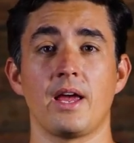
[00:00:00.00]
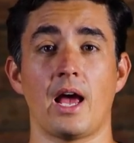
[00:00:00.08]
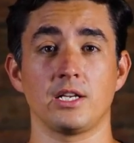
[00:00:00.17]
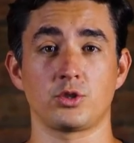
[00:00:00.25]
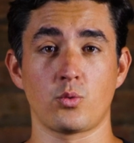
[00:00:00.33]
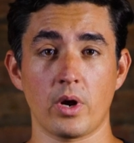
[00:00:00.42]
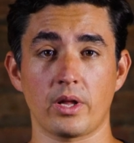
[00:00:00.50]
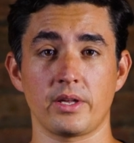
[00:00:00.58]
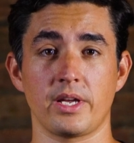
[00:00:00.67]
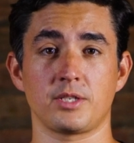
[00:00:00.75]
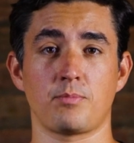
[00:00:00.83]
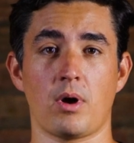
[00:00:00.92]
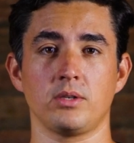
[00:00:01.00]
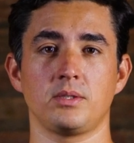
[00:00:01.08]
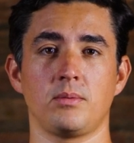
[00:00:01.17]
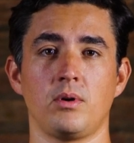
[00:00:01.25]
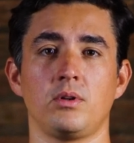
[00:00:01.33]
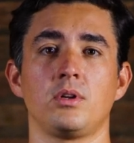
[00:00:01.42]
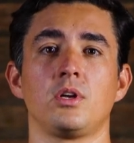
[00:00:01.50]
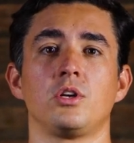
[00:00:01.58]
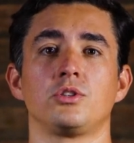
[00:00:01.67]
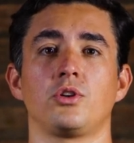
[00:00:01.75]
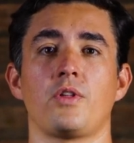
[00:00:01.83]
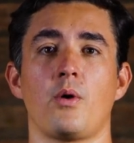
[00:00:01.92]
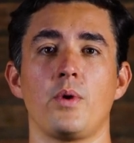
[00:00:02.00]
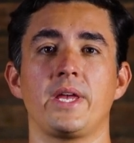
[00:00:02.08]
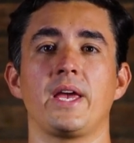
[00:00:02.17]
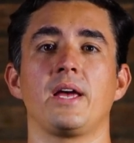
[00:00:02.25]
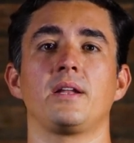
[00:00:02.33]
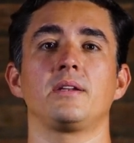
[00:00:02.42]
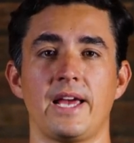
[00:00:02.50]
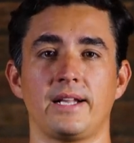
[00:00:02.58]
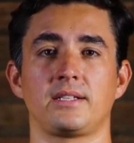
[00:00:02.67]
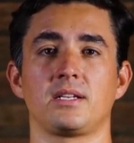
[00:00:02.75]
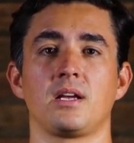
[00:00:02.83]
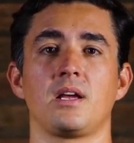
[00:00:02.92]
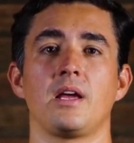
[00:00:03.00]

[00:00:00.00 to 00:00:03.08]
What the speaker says: as quickly as possible so that we can get